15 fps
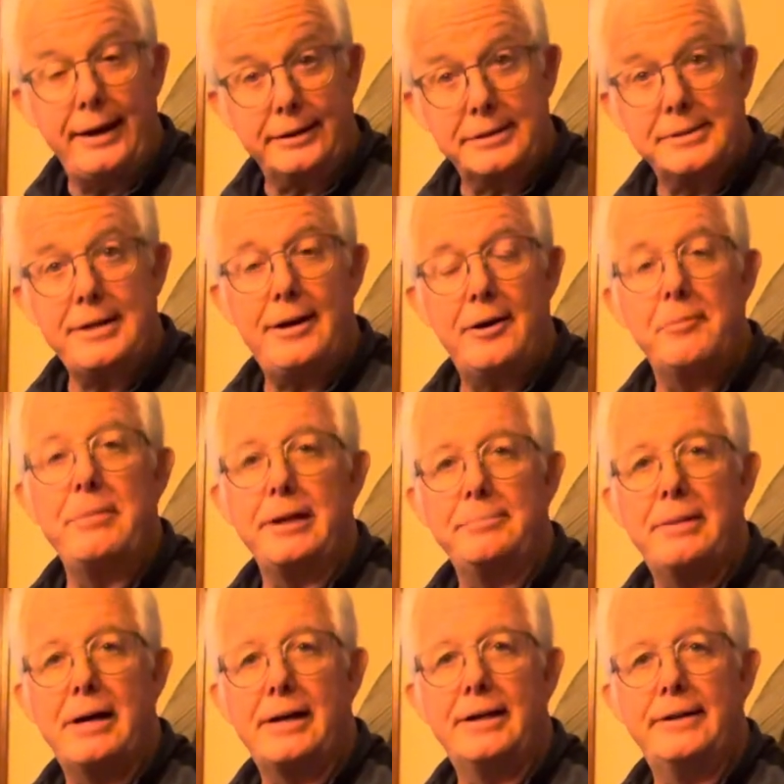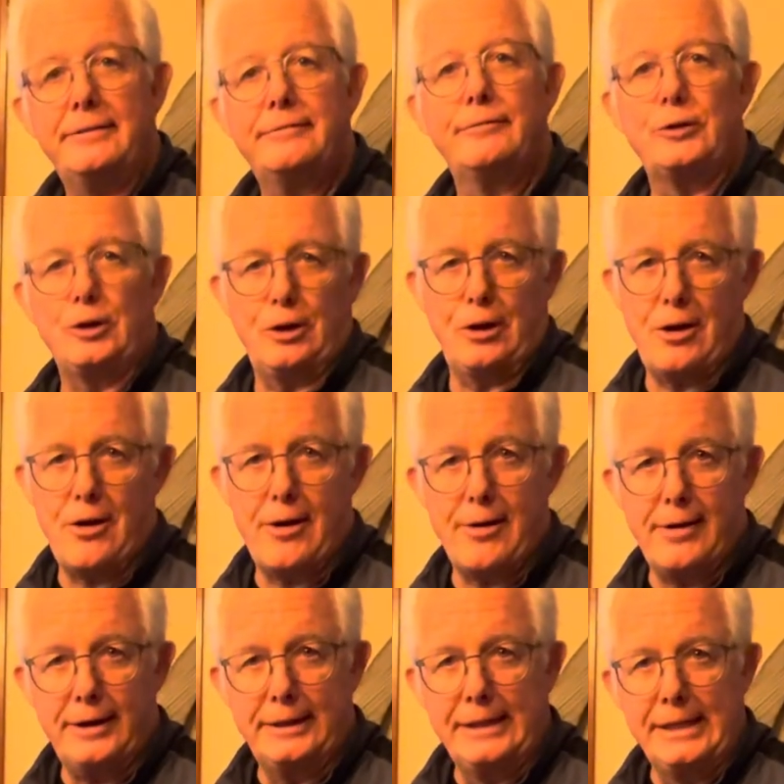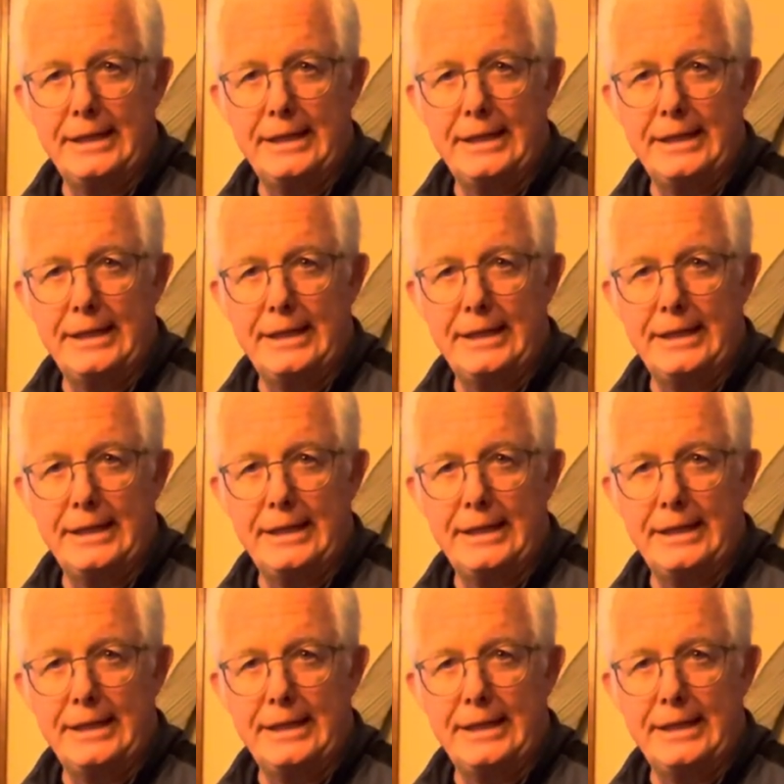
XL made by Vollara,